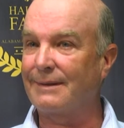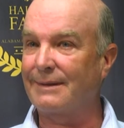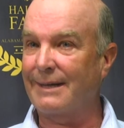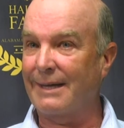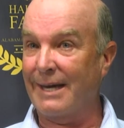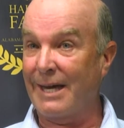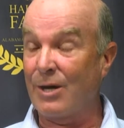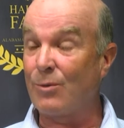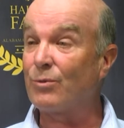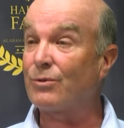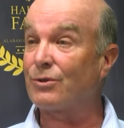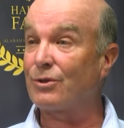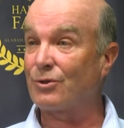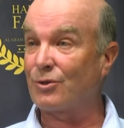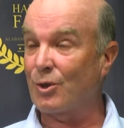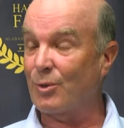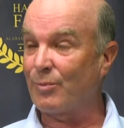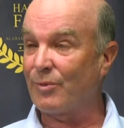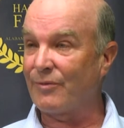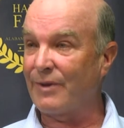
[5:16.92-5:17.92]
he was a
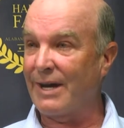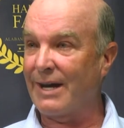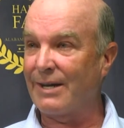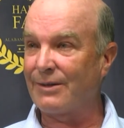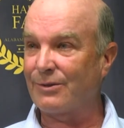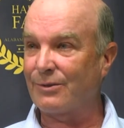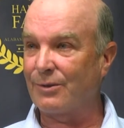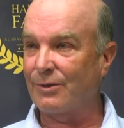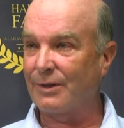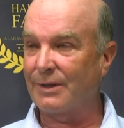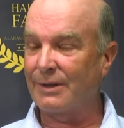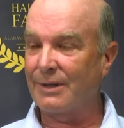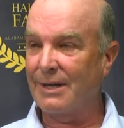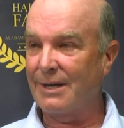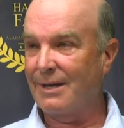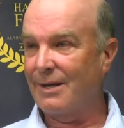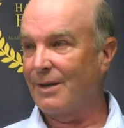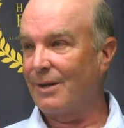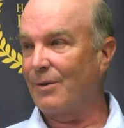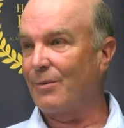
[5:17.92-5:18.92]
supervisor, and
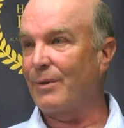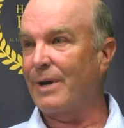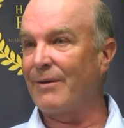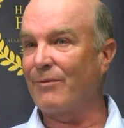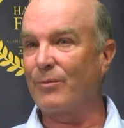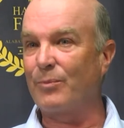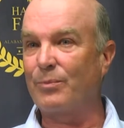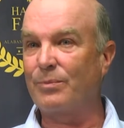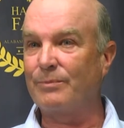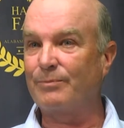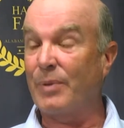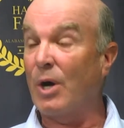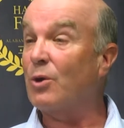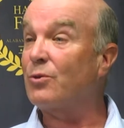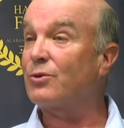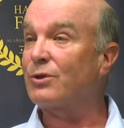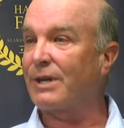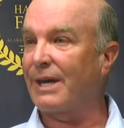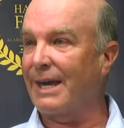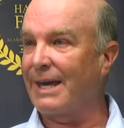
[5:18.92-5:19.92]
have a
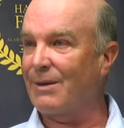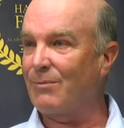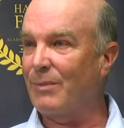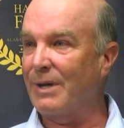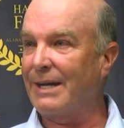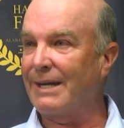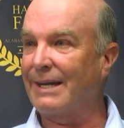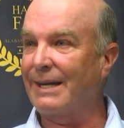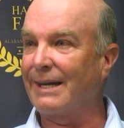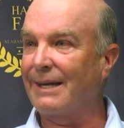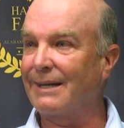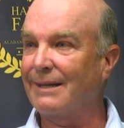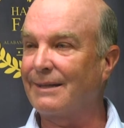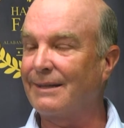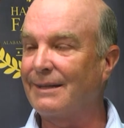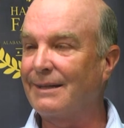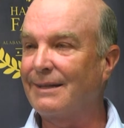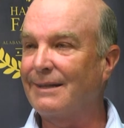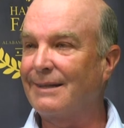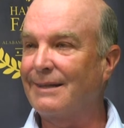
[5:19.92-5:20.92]
post-game meeting,
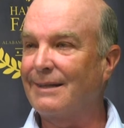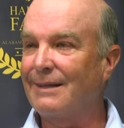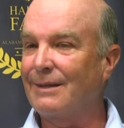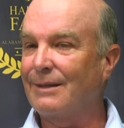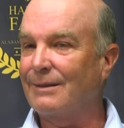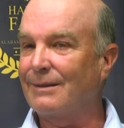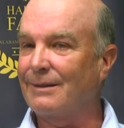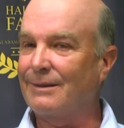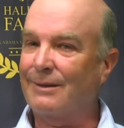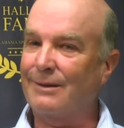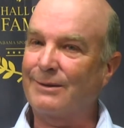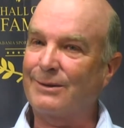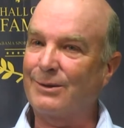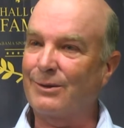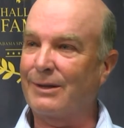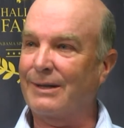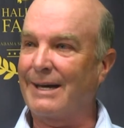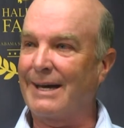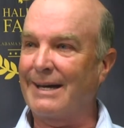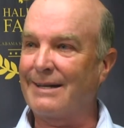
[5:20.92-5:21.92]
and I heard two
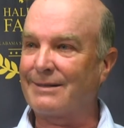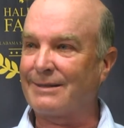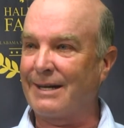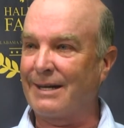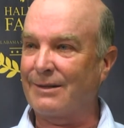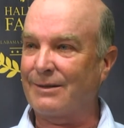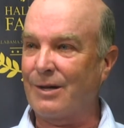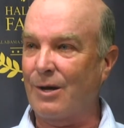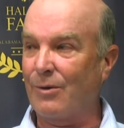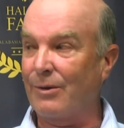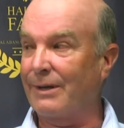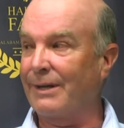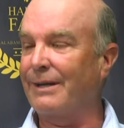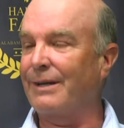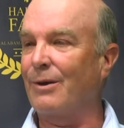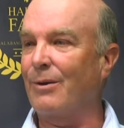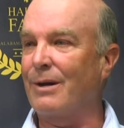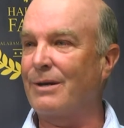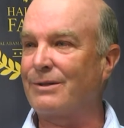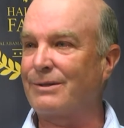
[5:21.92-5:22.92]
of the guys kind of talking, didn't
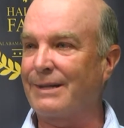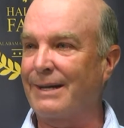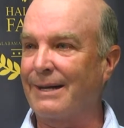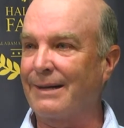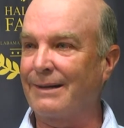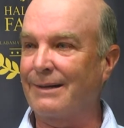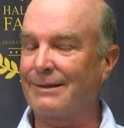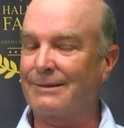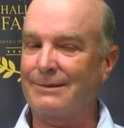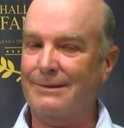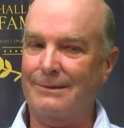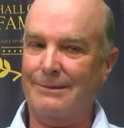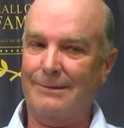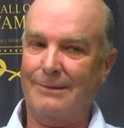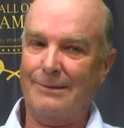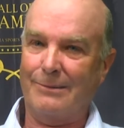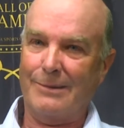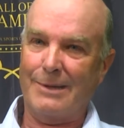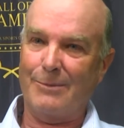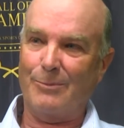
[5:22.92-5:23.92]
know I was standing there, said,
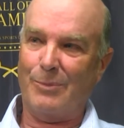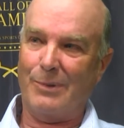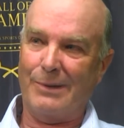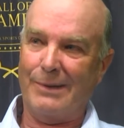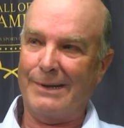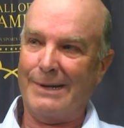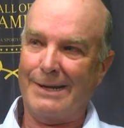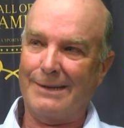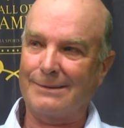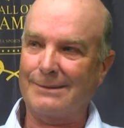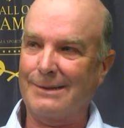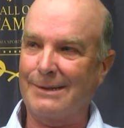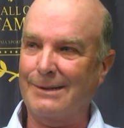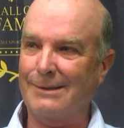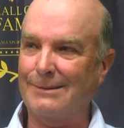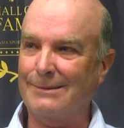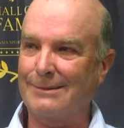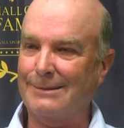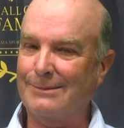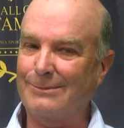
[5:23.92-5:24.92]
you know, that play I
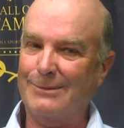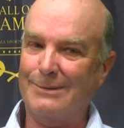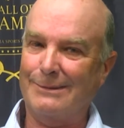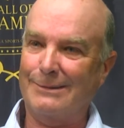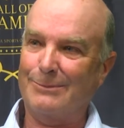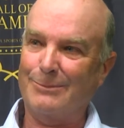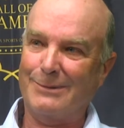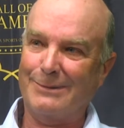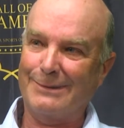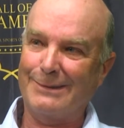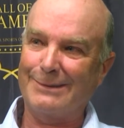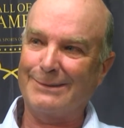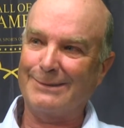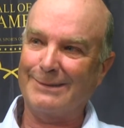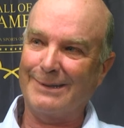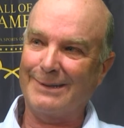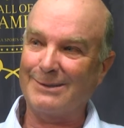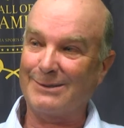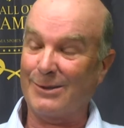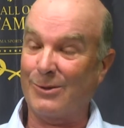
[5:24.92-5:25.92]
wasn't in
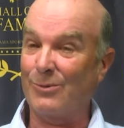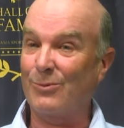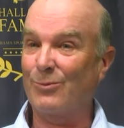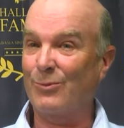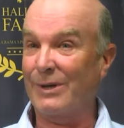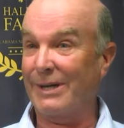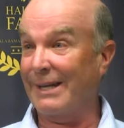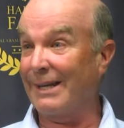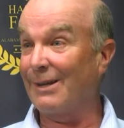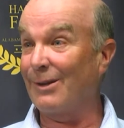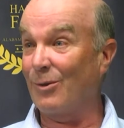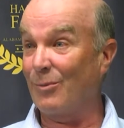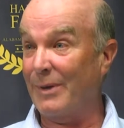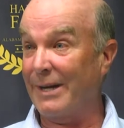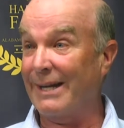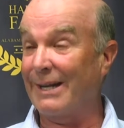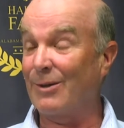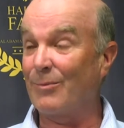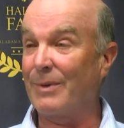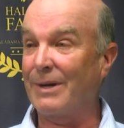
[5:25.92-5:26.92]
position in. So we get in a little
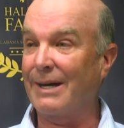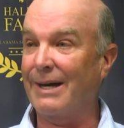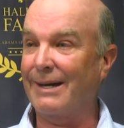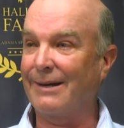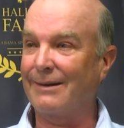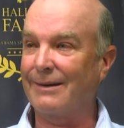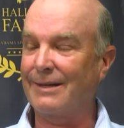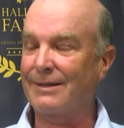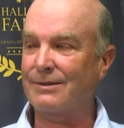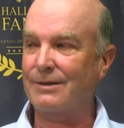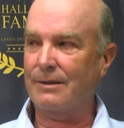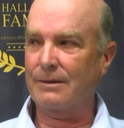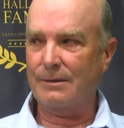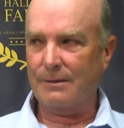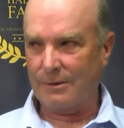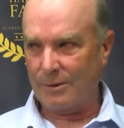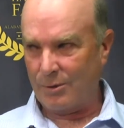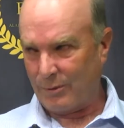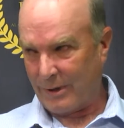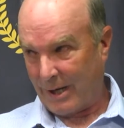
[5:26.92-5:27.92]
meeting a little bit later, and he said,
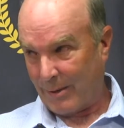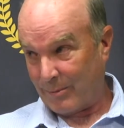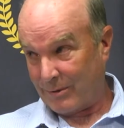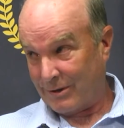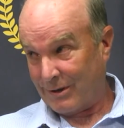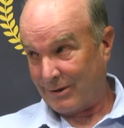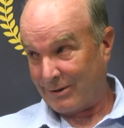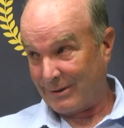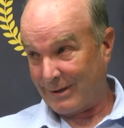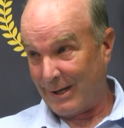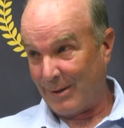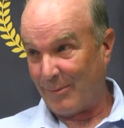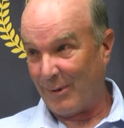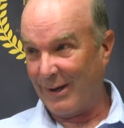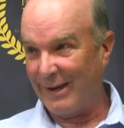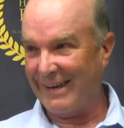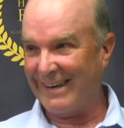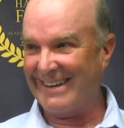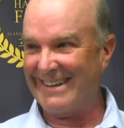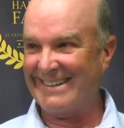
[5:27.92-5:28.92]
you were out of position that
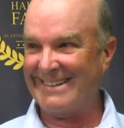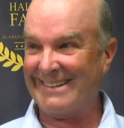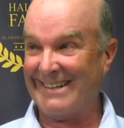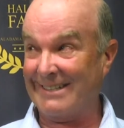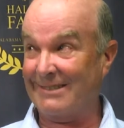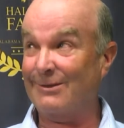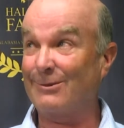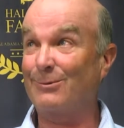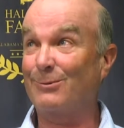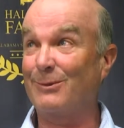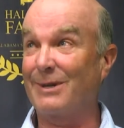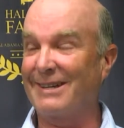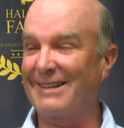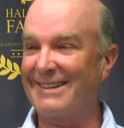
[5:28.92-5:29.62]
play. And he goes, ooh.